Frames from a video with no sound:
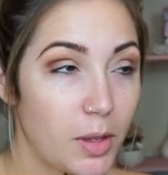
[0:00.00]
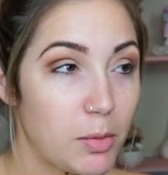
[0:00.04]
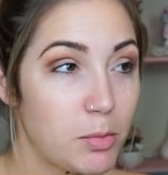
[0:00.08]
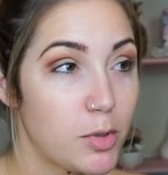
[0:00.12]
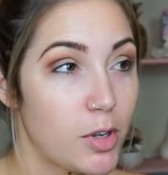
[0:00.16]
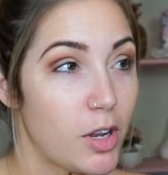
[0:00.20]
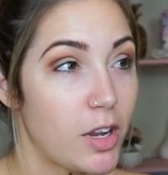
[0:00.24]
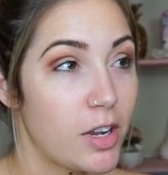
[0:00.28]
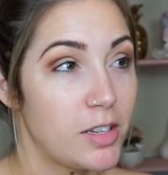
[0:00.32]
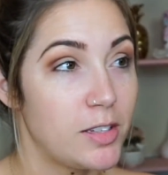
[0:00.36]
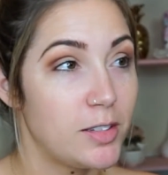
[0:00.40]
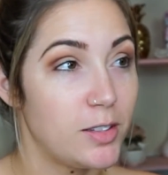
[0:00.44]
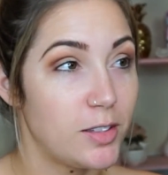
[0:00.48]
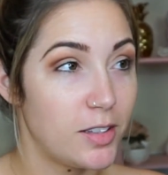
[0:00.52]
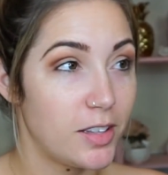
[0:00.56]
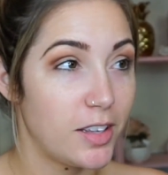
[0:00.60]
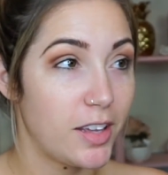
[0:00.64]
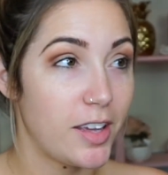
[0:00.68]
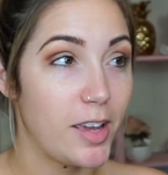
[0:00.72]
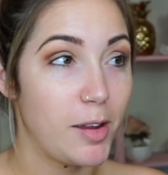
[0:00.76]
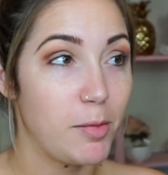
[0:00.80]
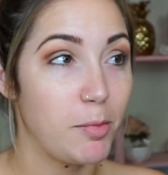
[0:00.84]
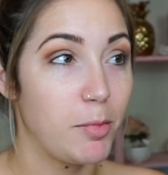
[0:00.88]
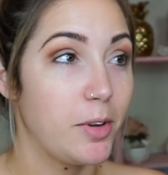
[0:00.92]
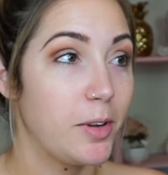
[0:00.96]
I'm talking to the
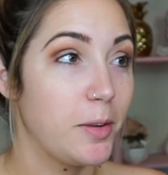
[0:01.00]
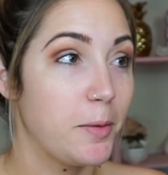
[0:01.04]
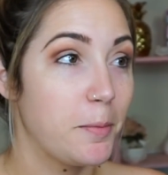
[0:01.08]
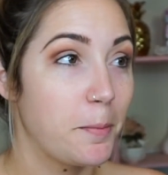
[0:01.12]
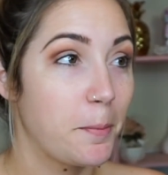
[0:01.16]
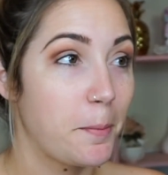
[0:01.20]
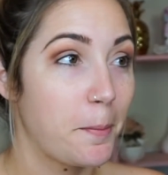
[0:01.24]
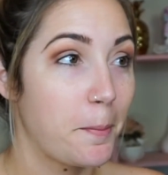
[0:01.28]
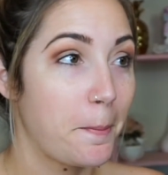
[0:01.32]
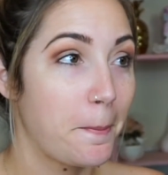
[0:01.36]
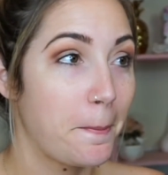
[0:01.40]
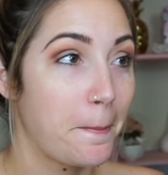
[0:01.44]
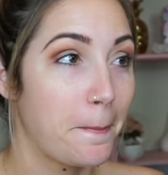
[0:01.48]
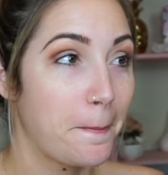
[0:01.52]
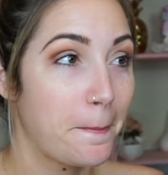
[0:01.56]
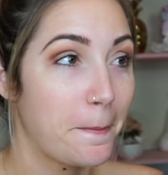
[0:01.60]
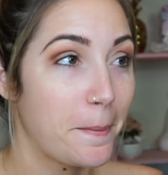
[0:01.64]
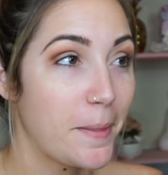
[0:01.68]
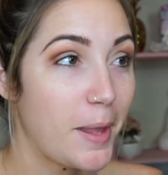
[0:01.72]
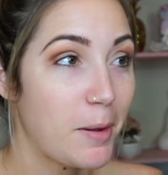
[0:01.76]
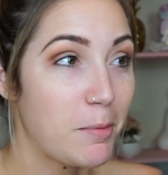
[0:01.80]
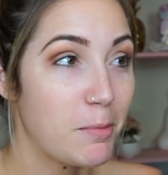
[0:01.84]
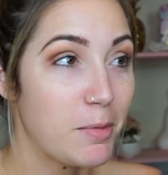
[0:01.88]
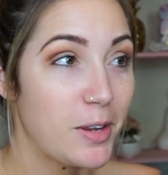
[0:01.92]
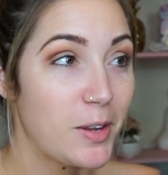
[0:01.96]
camera.
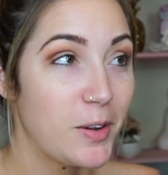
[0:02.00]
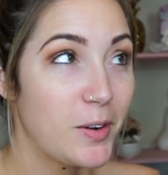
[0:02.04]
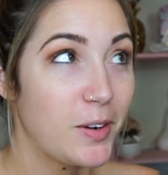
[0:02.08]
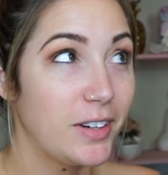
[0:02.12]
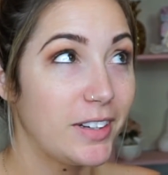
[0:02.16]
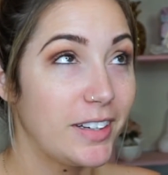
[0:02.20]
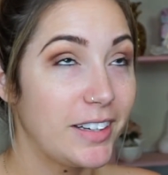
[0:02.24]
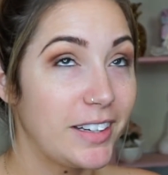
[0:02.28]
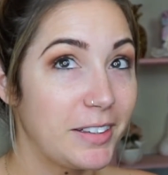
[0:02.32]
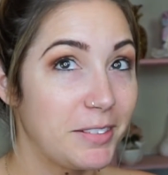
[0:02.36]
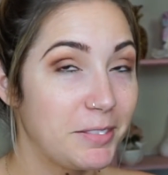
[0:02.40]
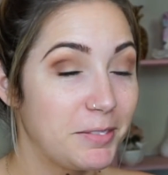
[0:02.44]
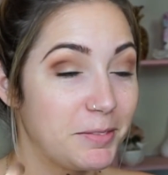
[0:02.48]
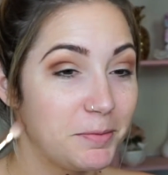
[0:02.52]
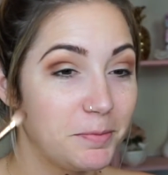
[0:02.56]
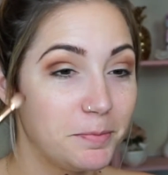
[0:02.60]
I'm recording.